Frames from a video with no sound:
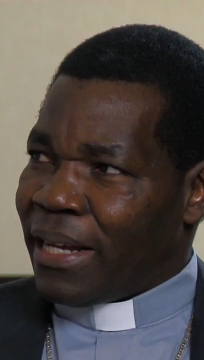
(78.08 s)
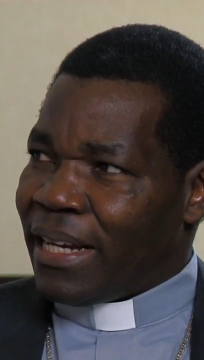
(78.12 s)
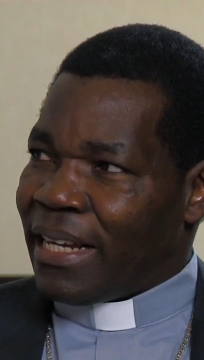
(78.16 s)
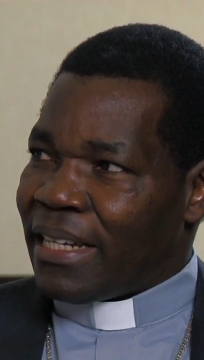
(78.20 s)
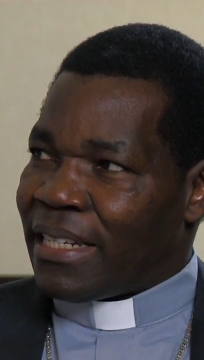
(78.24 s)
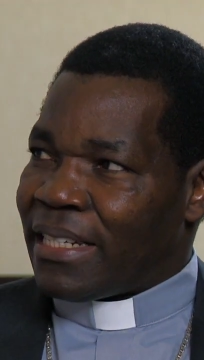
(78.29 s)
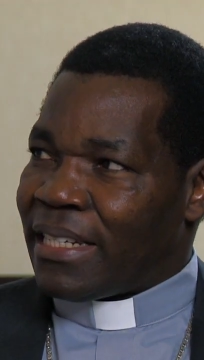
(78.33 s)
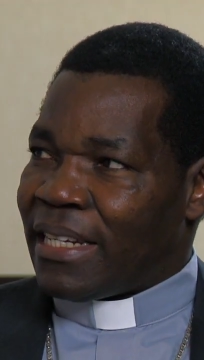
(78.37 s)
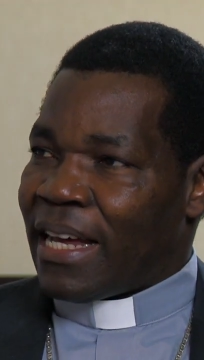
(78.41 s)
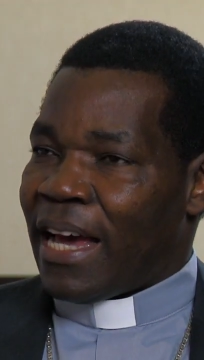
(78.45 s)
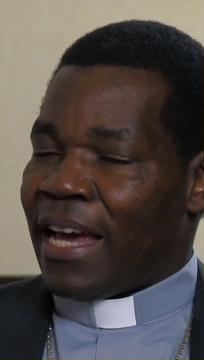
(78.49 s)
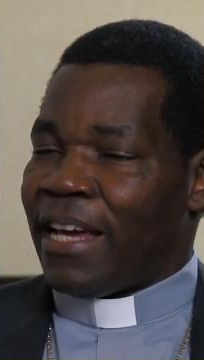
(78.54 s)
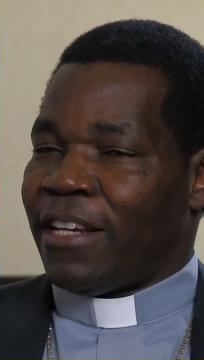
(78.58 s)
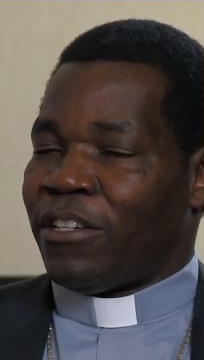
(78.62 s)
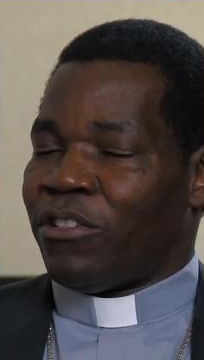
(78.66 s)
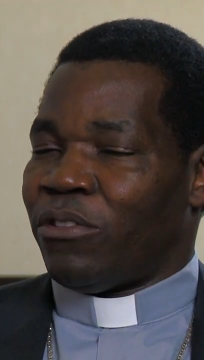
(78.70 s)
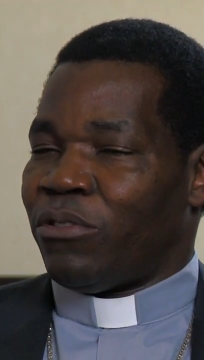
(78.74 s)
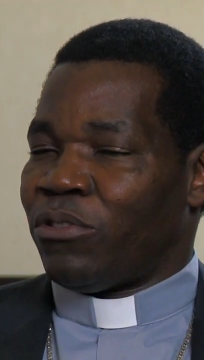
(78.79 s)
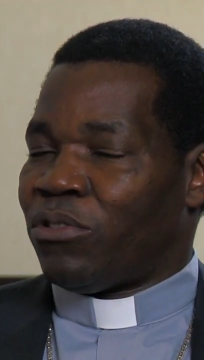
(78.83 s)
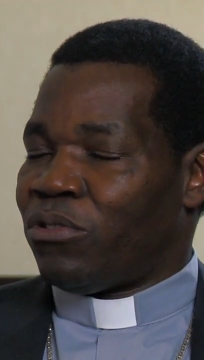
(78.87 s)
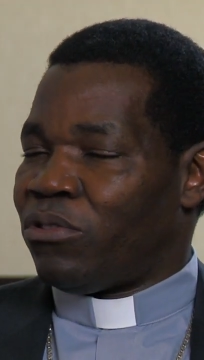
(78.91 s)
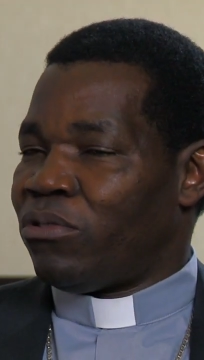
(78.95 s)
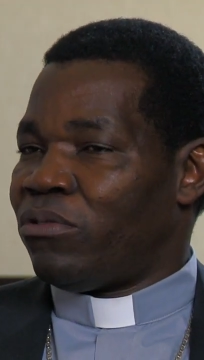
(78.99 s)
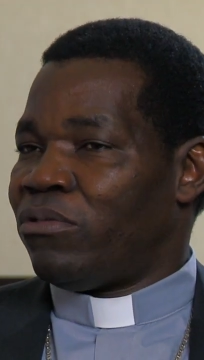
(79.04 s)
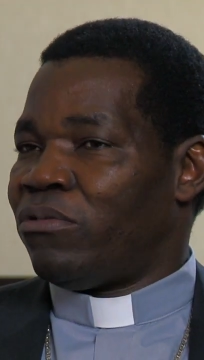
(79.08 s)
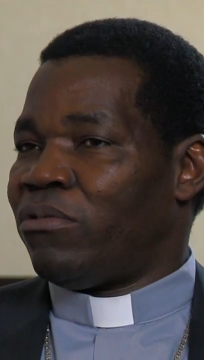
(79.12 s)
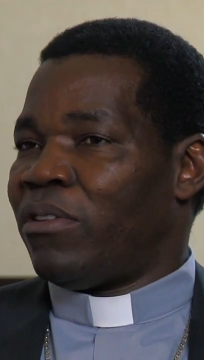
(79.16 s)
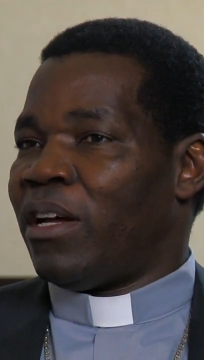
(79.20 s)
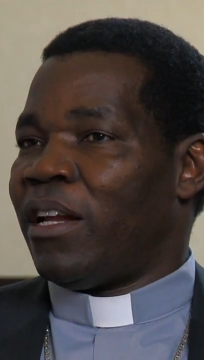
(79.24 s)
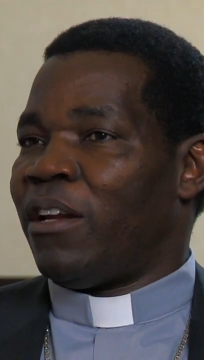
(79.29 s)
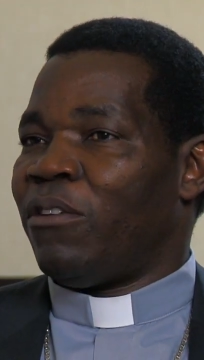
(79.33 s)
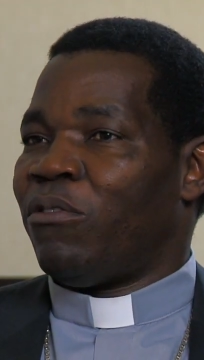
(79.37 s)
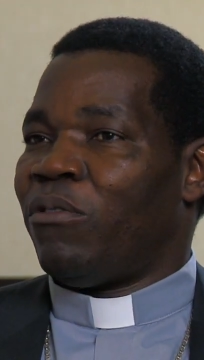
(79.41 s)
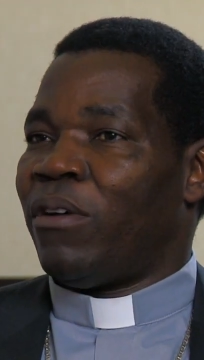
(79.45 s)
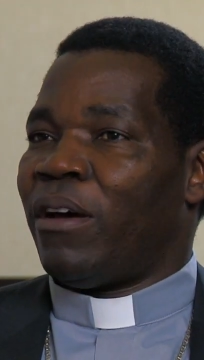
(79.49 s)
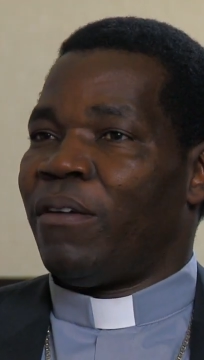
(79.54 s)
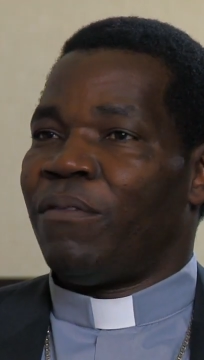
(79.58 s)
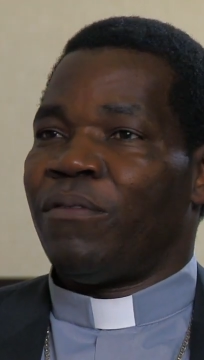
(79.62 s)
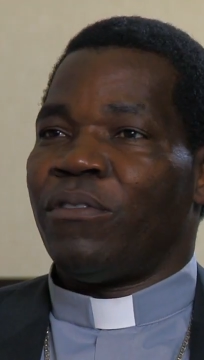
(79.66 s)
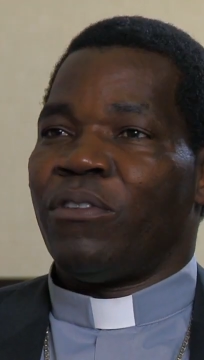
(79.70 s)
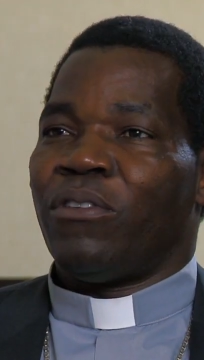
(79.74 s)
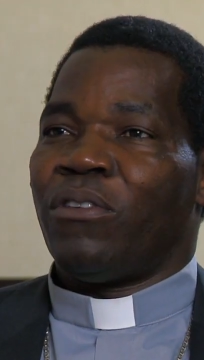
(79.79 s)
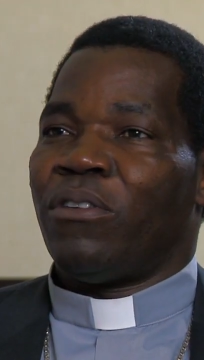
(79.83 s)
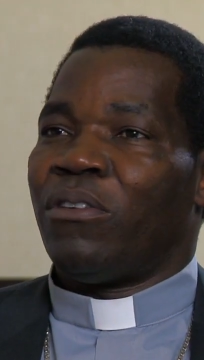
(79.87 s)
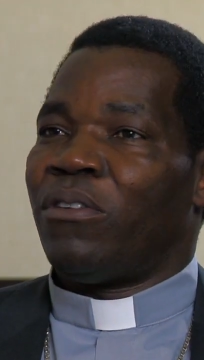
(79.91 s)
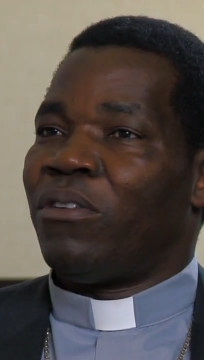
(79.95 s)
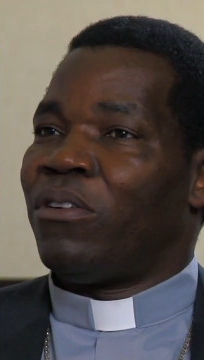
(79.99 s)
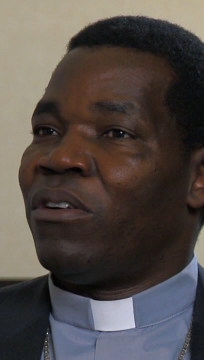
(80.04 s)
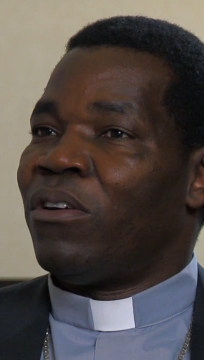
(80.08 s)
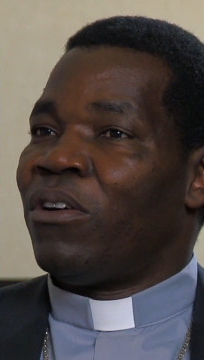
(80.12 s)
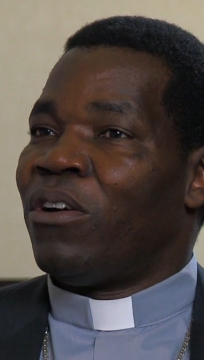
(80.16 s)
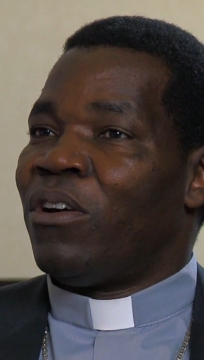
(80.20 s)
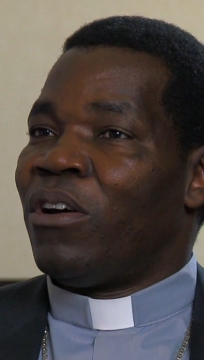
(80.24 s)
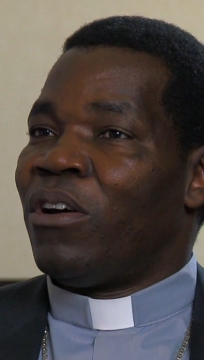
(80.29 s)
by the sight of children who have no